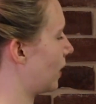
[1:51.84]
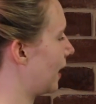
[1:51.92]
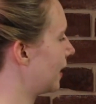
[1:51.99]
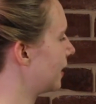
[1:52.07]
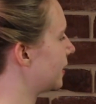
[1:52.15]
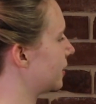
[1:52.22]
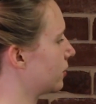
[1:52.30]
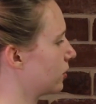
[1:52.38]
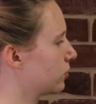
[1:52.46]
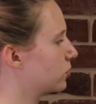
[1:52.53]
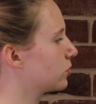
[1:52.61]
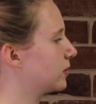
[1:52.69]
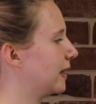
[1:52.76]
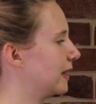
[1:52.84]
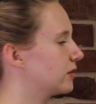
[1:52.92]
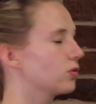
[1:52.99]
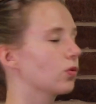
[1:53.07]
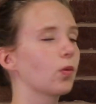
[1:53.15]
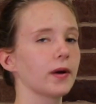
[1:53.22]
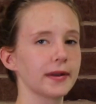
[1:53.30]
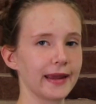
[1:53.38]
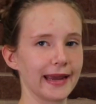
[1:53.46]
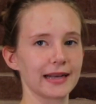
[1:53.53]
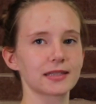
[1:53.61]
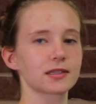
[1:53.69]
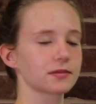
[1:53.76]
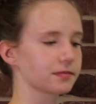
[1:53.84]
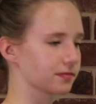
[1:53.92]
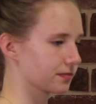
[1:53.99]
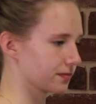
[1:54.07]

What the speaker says: y in order to get 1 x.